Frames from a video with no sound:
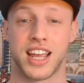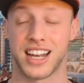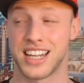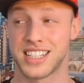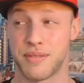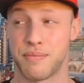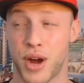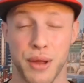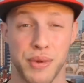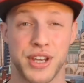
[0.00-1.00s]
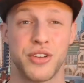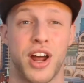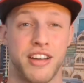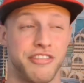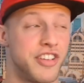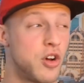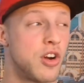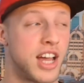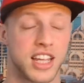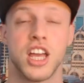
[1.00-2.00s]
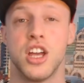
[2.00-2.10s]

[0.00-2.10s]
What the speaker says: At least in my opinion, I feel like